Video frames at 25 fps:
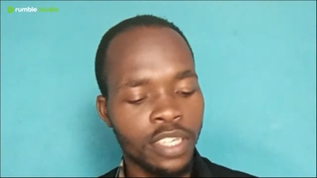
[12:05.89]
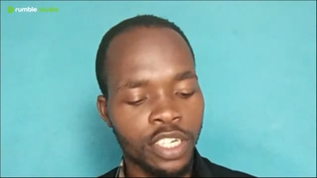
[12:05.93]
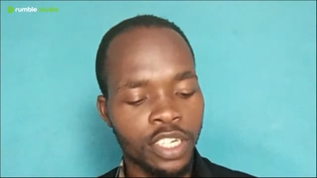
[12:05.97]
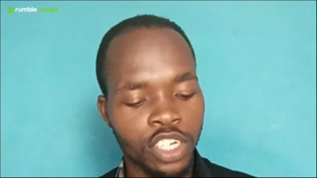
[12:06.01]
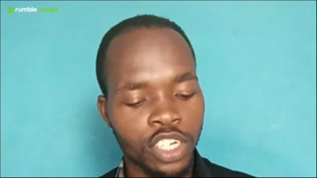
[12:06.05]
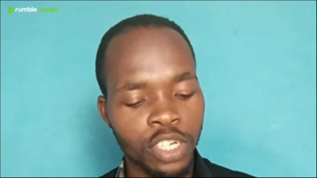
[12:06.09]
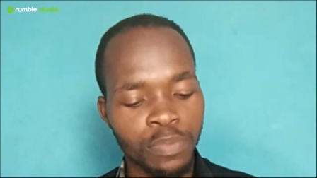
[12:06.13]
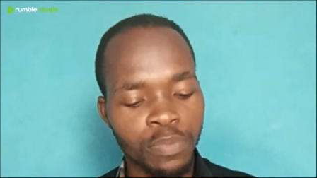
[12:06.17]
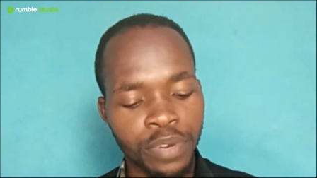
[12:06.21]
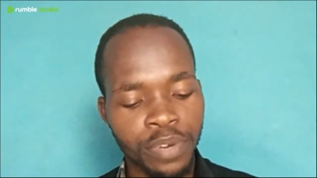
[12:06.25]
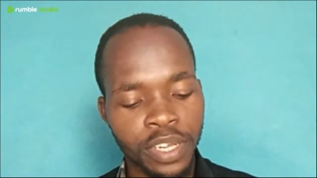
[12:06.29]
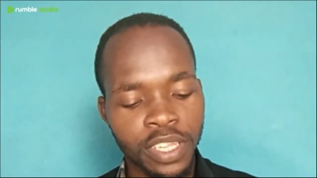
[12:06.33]
A
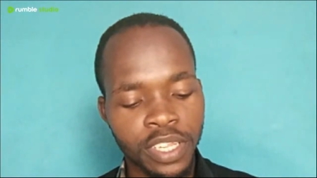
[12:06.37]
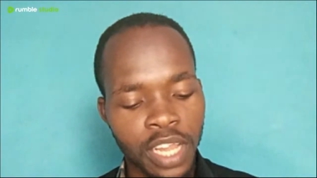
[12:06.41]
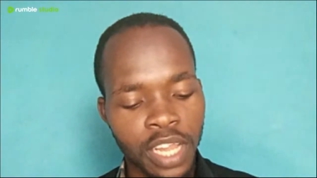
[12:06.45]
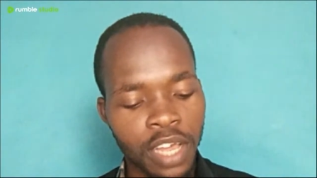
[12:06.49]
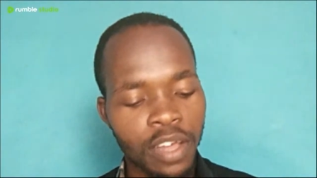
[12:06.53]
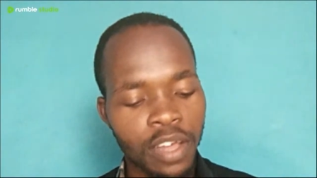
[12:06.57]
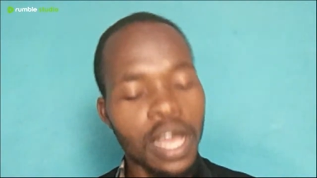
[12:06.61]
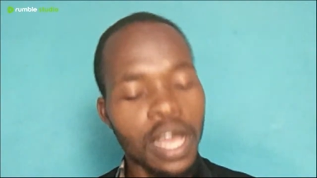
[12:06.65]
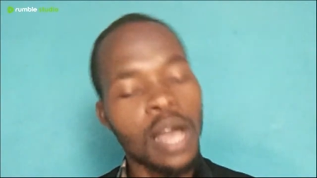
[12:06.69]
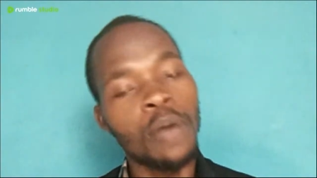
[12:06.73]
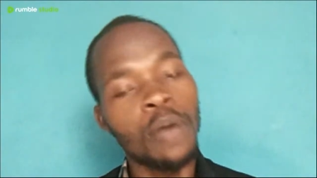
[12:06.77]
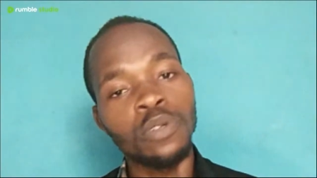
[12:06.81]
short break
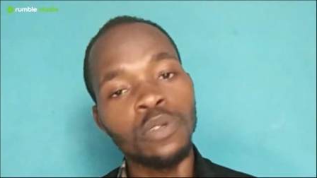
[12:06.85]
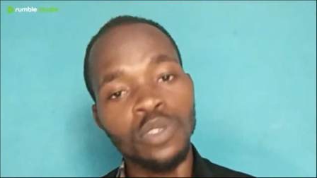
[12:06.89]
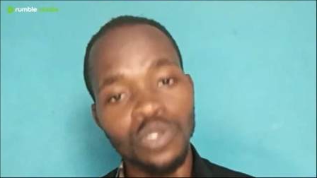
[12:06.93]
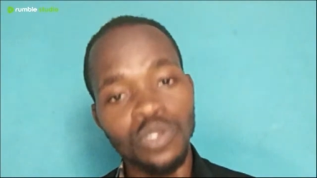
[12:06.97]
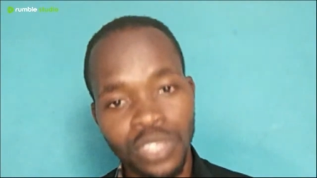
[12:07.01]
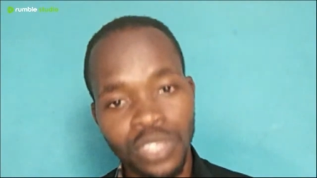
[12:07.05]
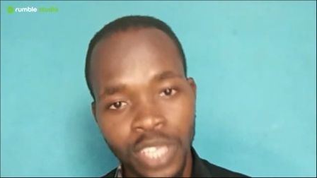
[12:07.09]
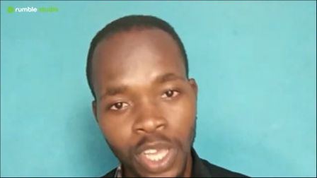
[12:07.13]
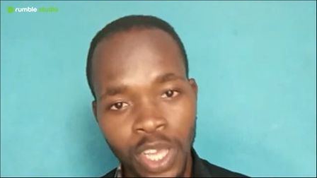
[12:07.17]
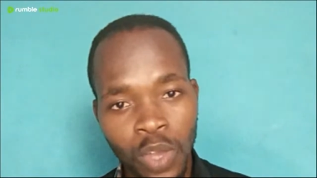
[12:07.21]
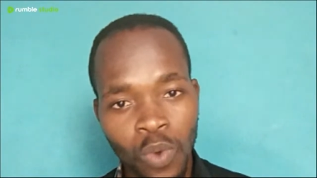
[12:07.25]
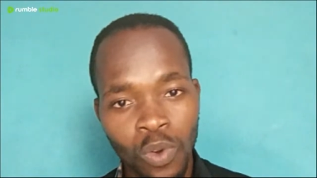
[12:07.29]
now. I want to
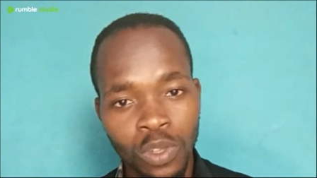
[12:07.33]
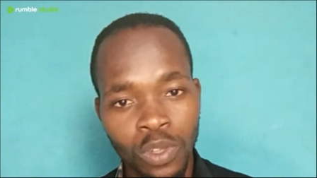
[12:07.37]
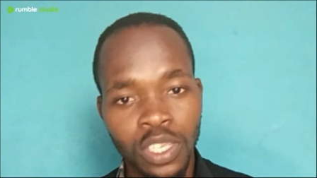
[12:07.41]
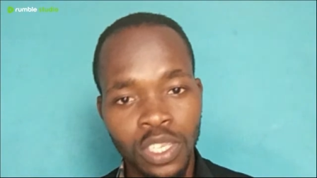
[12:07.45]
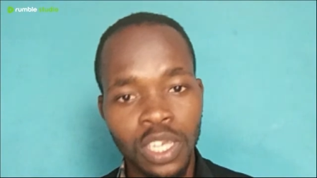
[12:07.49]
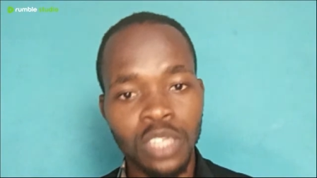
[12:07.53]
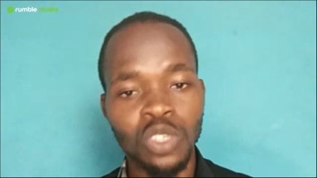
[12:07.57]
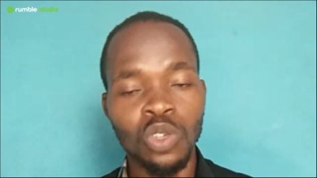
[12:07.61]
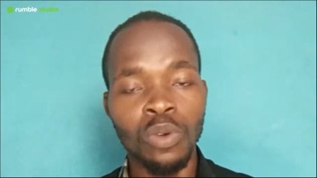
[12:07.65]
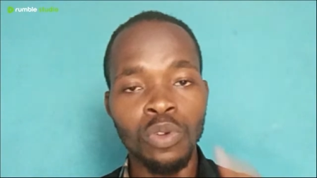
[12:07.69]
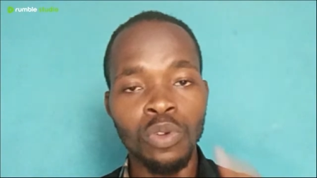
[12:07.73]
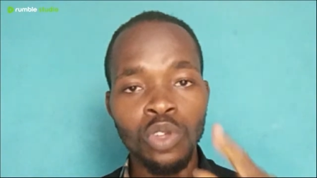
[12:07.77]
take
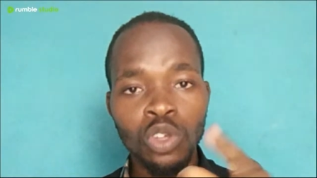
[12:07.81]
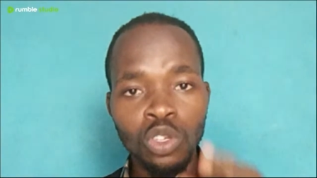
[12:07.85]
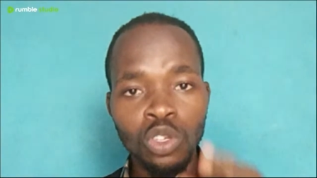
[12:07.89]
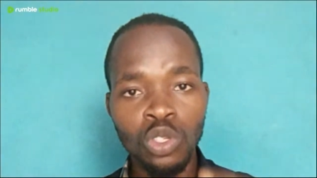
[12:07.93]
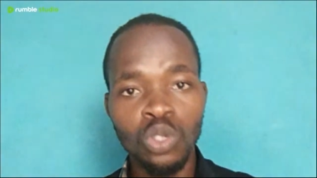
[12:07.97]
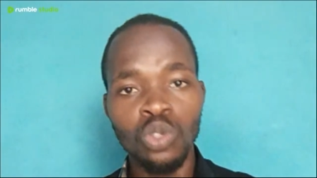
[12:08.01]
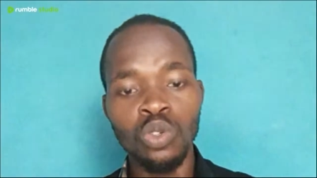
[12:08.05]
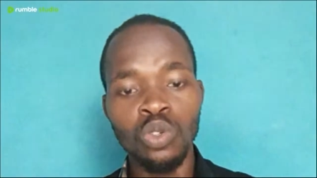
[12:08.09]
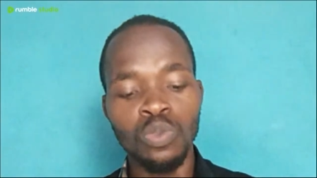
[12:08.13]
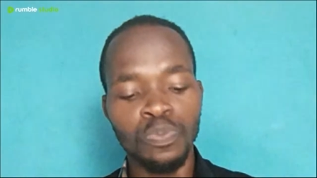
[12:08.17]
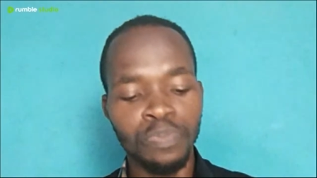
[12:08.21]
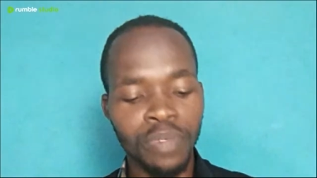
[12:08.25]
water, so you
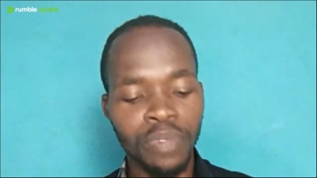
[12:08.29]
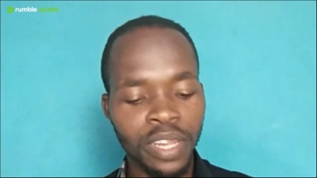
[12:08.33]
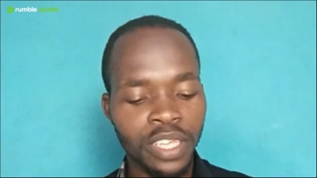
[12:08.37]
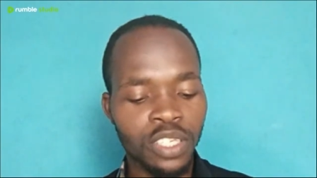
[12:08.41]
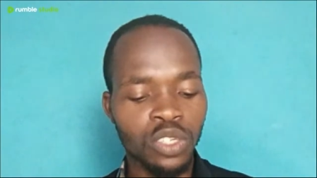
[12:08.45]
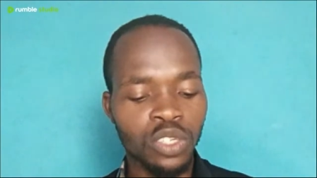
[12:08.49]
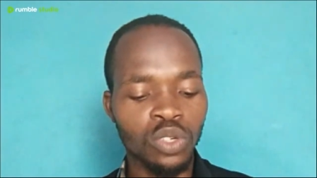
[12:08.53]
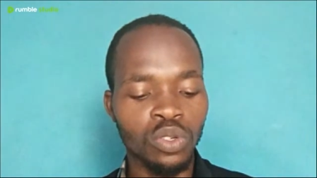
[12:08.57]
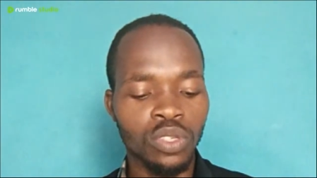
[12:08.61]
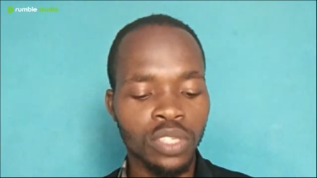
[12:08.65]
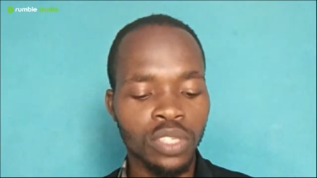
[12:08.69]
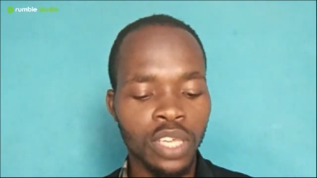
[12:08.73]
too,
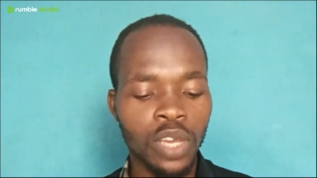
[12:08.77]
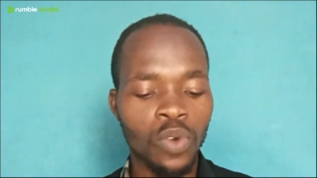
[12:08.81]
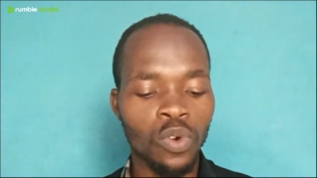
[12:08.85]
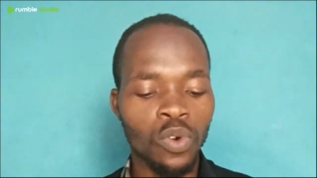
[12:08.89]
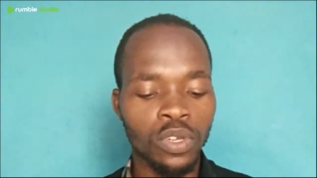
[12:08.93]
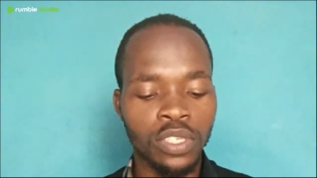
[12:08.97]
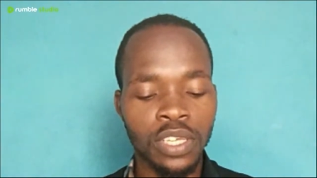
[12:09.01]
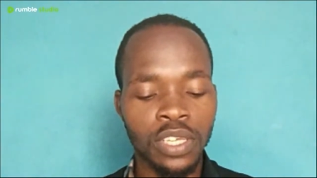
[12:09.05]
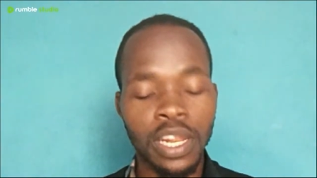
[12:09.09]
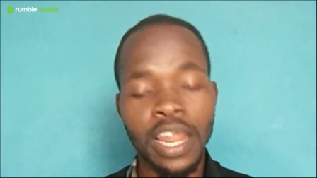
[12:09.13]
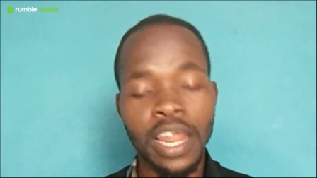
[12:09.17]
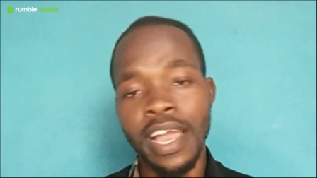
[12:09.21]
please, should take
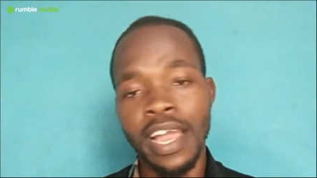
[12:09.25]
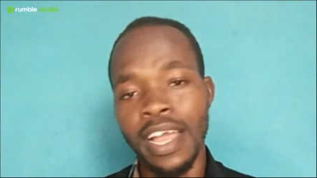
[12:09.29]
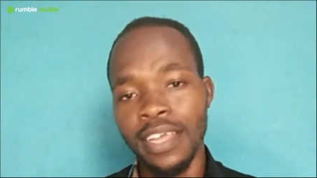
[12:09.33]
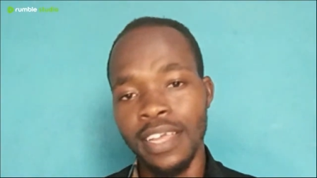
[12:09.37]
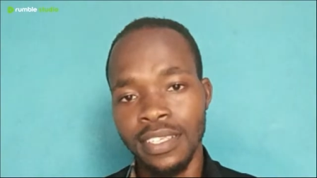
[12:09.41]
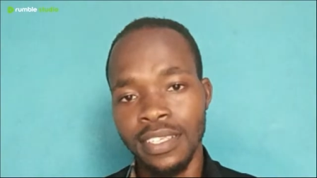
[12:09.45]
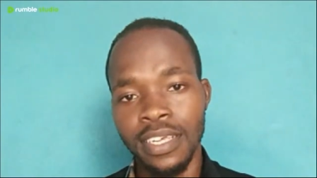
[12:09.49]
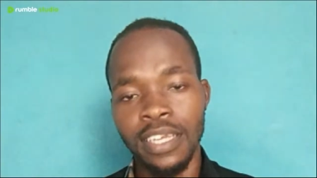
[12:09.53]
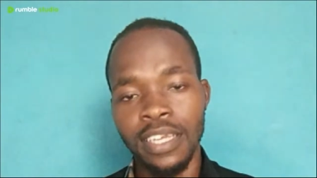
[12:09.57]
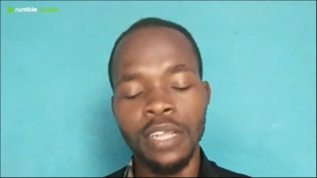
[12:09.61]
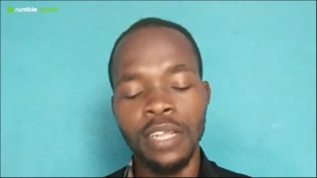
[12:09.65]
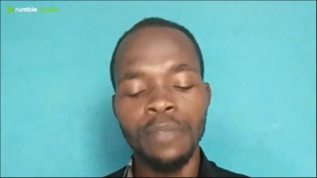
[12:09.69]
water, like I
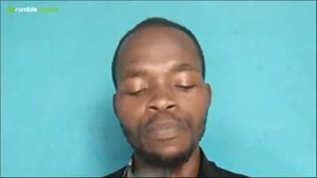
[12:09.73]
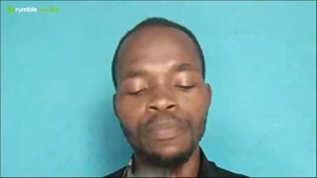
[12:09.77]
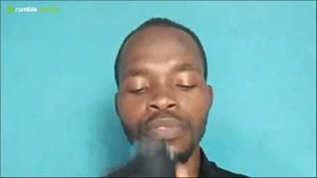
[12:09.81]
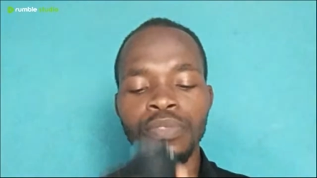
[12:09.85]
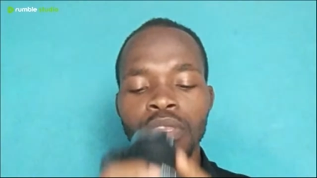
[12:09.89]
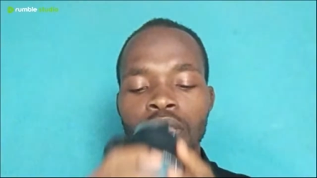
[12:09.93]
said.